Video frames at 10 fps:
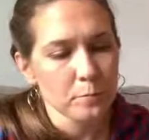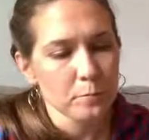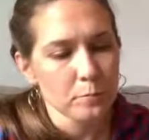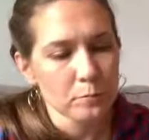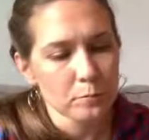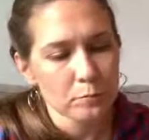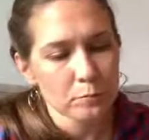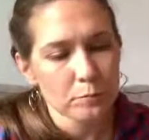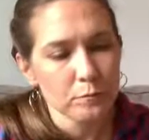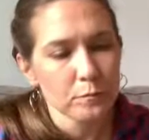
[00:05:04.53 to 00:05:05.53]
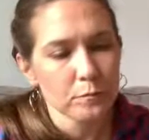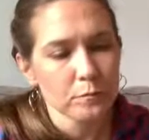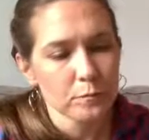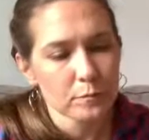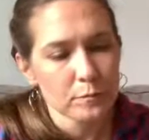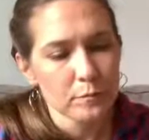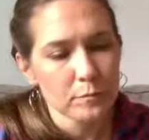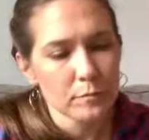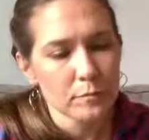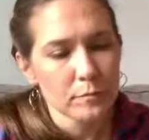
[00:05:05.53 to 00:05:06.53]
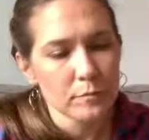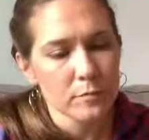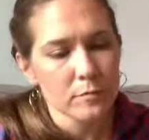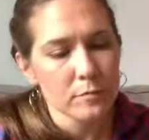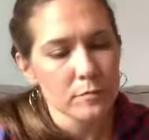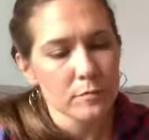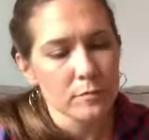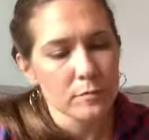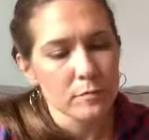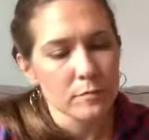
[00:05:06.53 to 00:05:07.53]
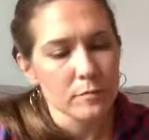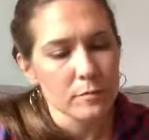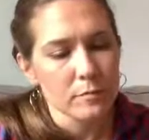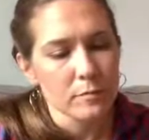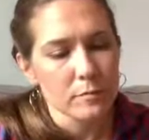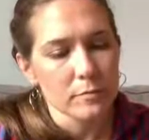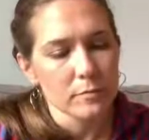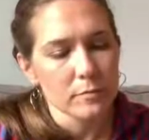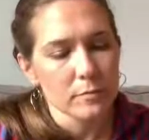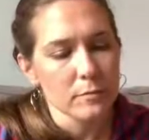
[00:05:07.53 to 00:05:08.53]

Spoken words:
The person shown says nothing.